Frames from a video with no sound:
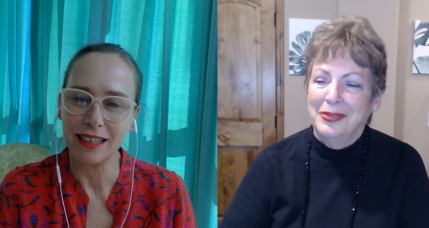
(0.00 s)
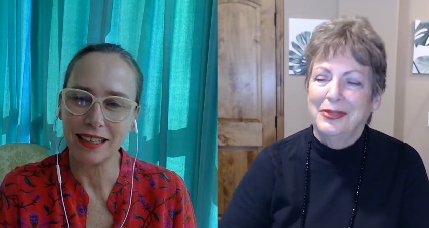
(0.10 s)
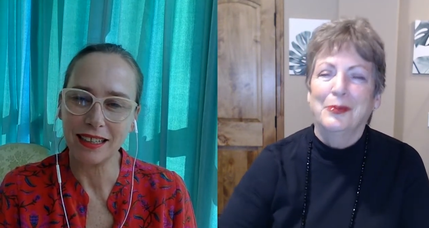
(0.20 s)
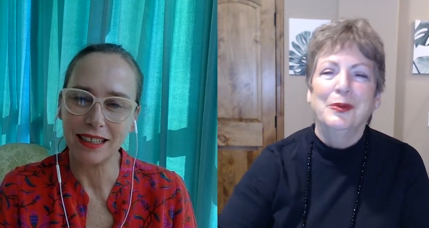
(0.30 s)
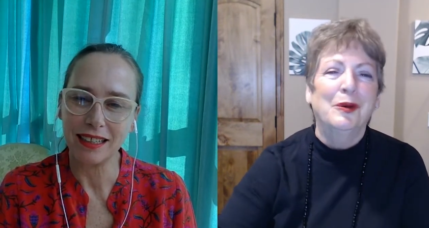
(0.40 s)

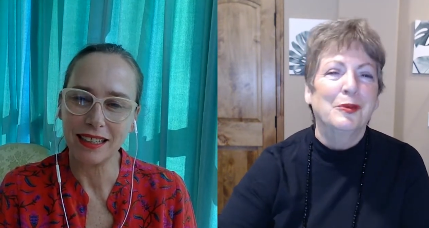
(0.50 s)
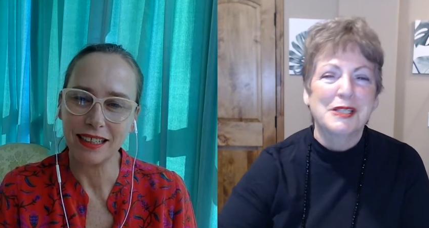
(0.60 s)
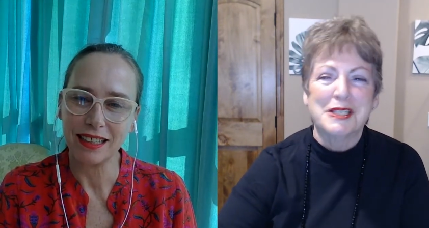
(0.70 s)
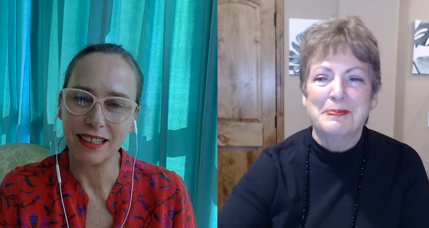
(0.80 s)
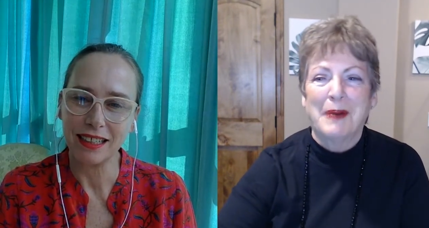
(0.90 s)
Speaker 1: the real
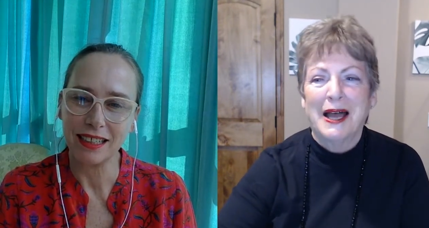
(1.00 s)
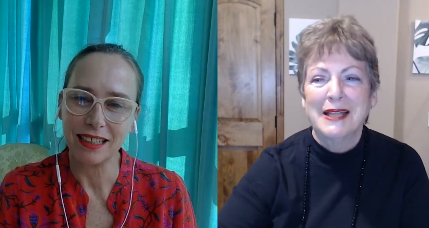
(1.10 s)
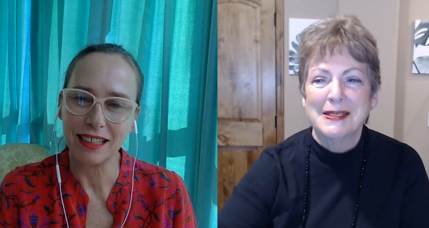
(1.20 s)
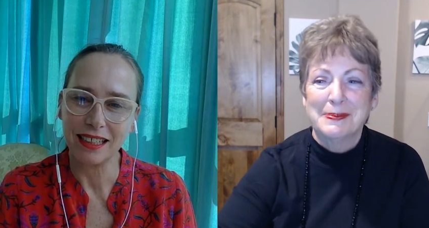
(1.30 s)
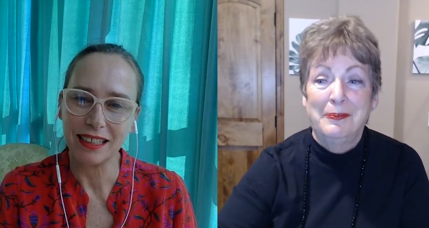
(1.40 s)

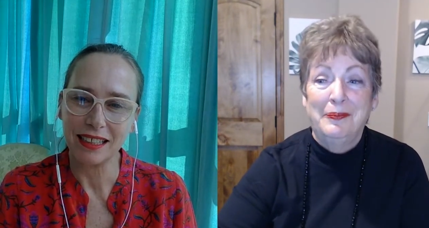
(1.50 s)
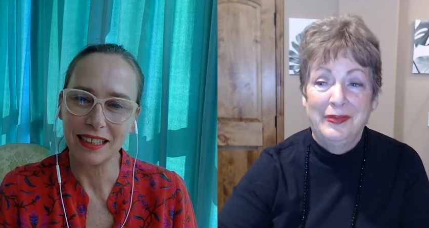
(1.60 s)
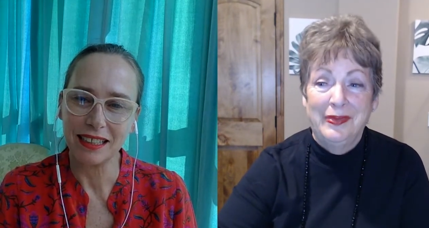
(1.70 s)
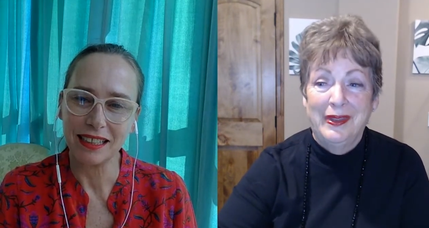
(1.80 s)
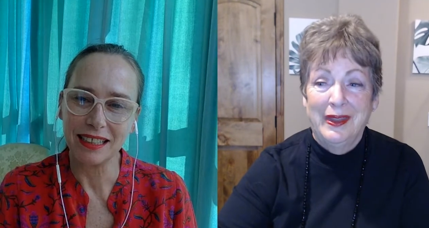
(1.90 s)
response,
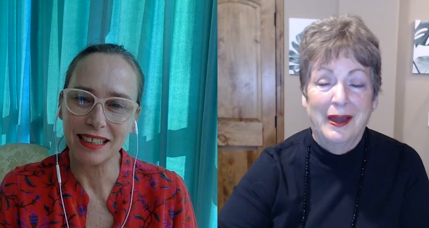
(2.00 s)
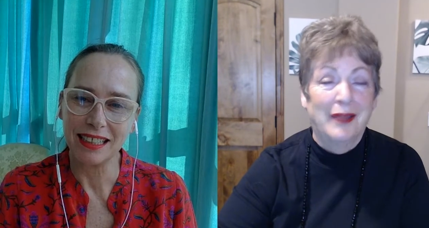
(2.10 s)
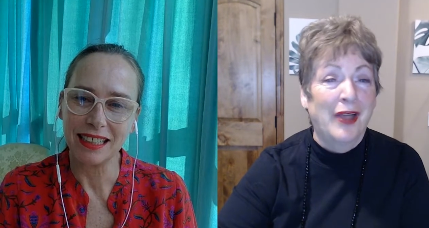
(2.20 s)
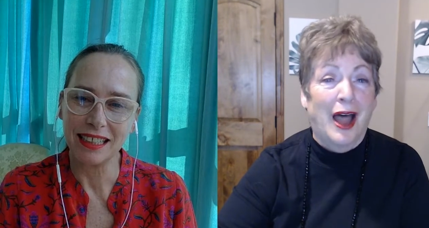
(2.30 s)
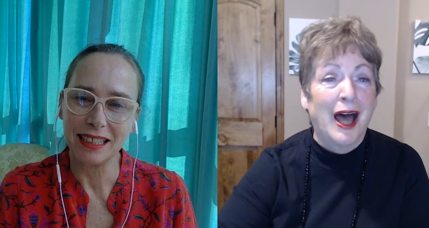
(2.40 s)

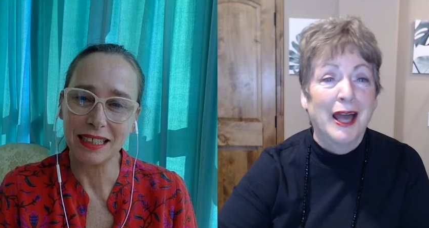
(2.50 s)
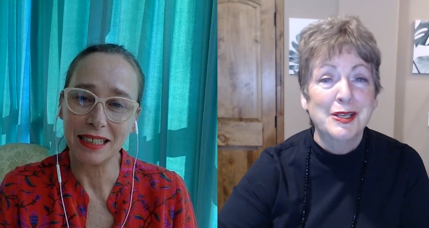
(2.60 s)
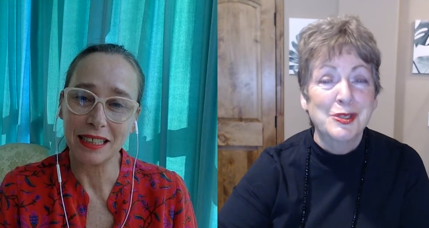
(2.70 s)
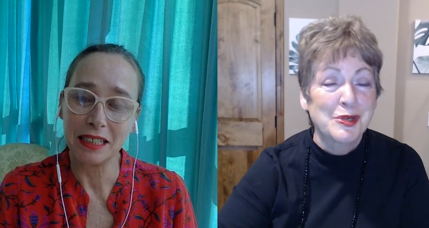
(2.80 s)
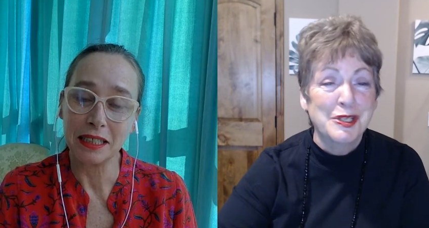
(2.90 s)
the
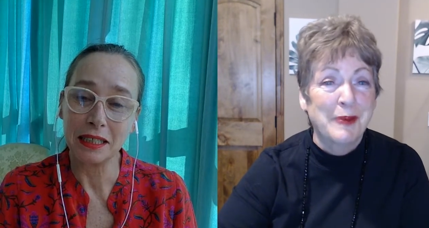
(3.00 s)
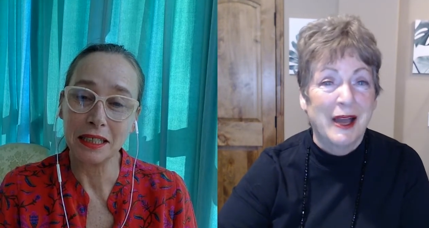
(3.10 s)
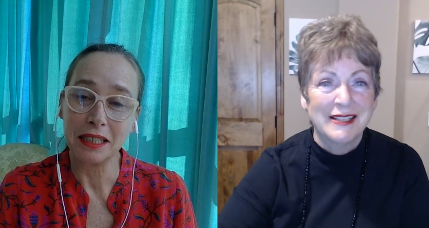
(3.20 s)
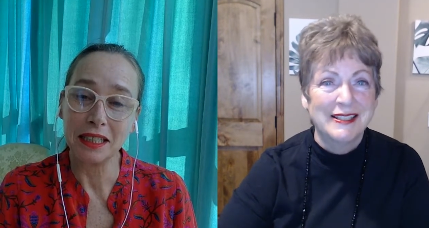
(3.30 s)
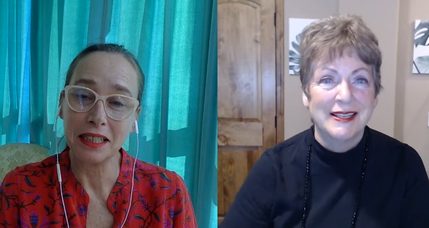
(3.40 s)
honest
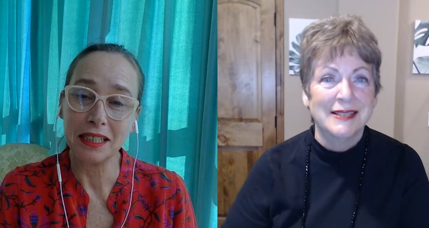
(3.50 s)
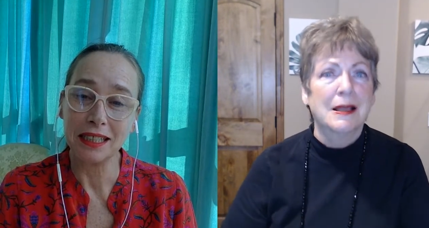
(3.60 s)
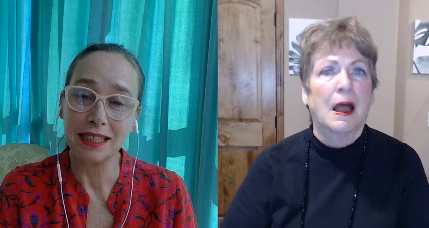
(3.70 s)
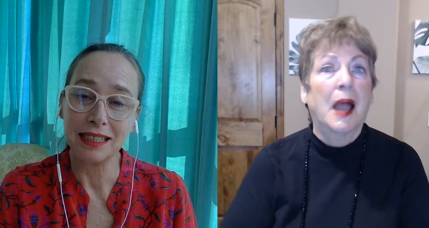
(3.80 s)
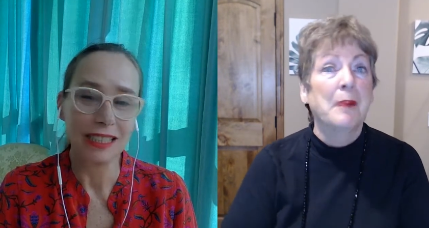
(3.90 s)
response is,
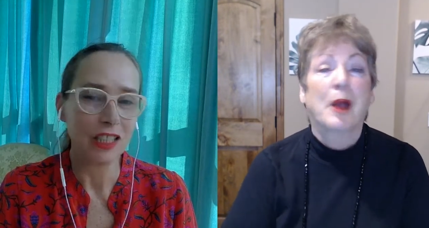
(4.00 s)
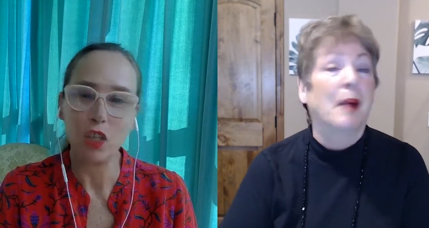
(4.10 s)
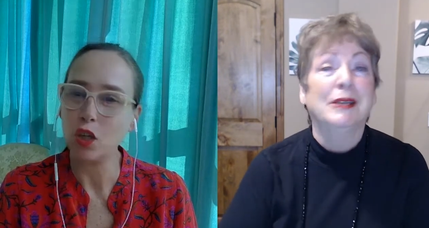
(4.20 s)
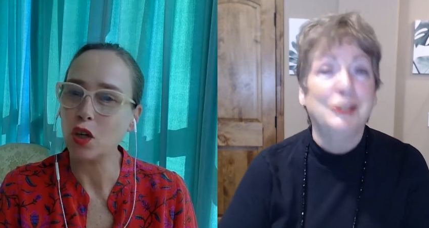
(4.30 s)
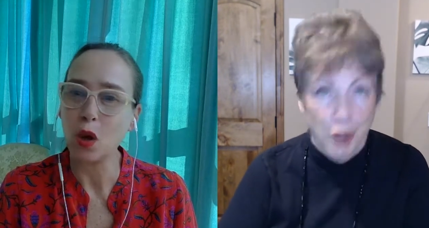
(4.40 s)
I
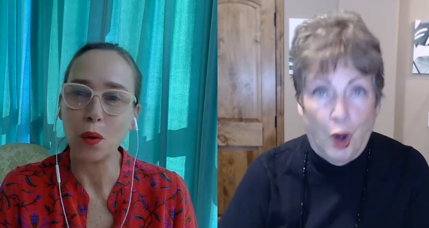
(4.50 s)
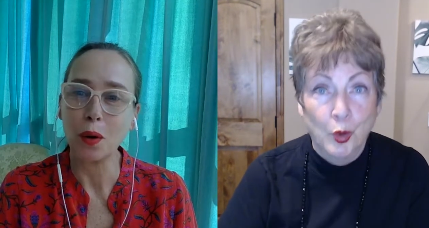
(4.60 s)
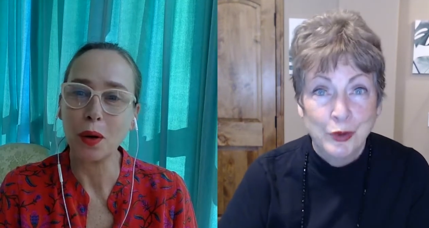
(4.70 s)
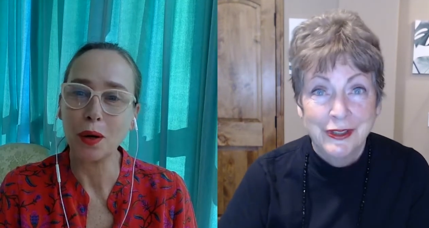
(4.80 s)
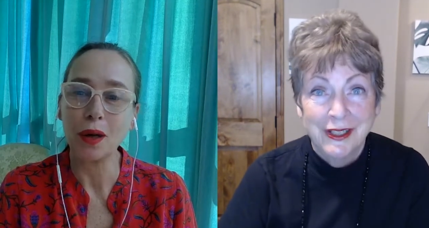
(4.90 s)
probably
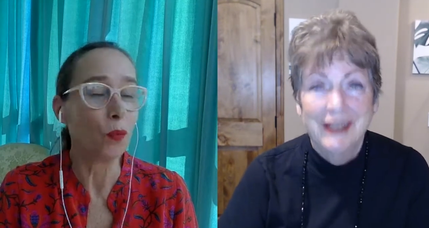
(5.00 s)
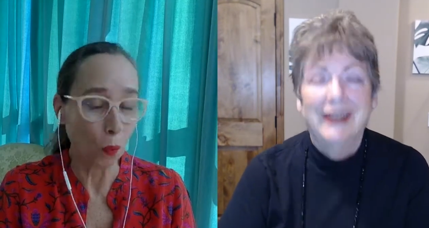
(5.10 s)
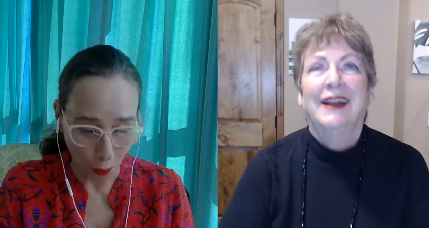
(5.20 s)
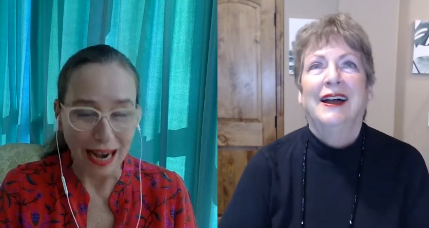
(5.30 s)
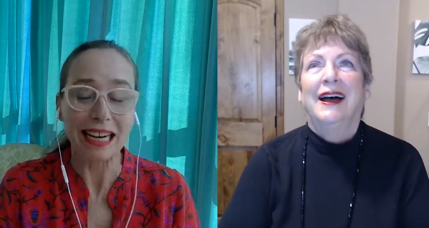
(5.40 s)
don't.
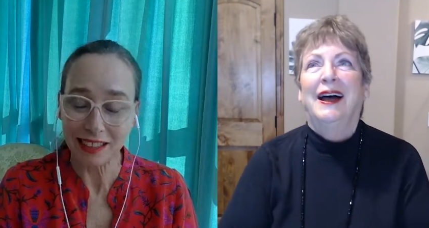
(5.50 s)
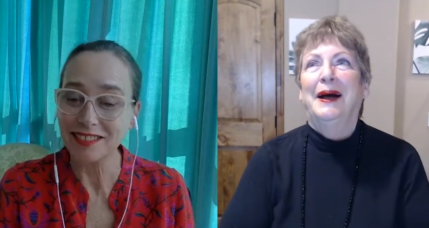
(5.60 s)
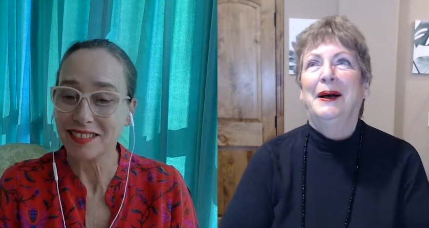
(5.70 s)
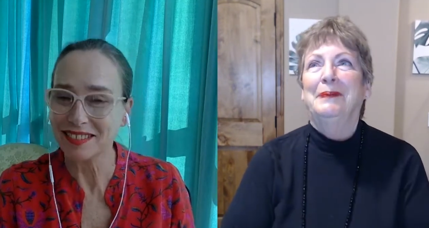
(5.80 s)
Right.